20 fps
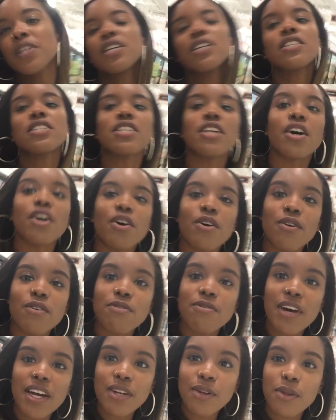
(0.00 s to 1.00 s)
So
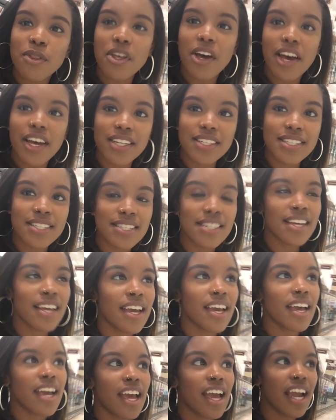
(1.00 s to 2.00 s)
final thoughts,
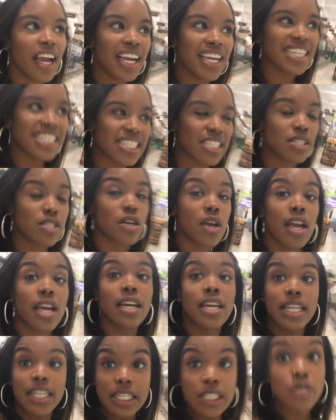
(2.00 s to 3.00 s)
it
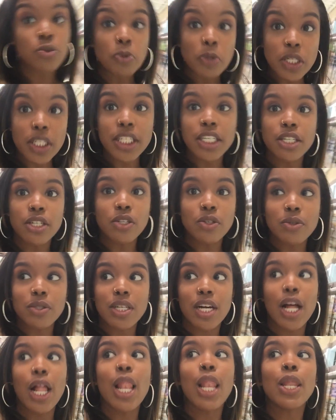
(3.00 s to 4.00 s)
is really
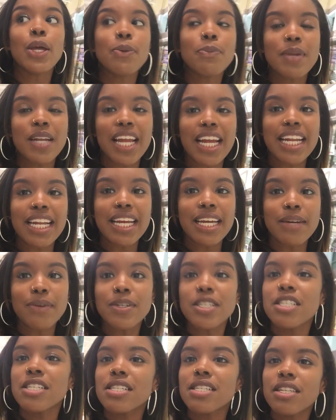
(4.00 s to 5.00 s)
illuminating,
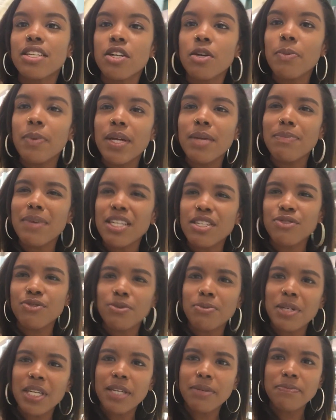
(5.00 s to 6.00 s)
which is a little bit much for
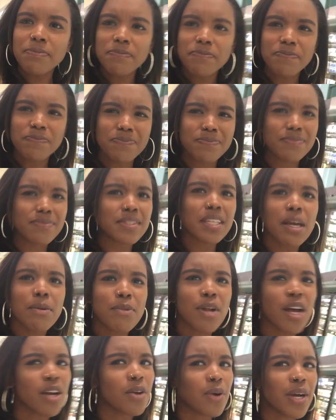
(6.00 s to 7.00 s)
me. I'm
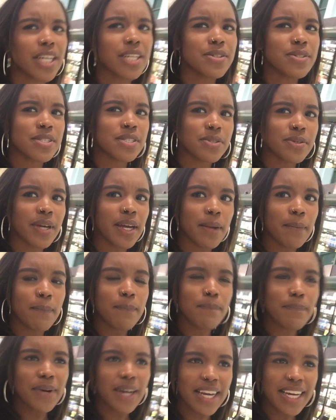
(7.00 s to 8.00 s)
not quite used to it,
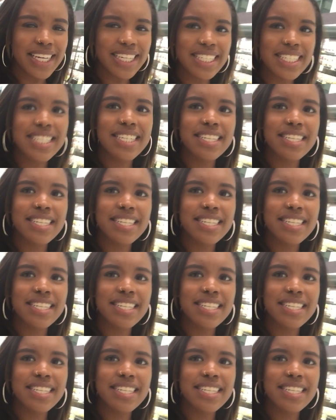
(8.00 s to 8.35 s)
but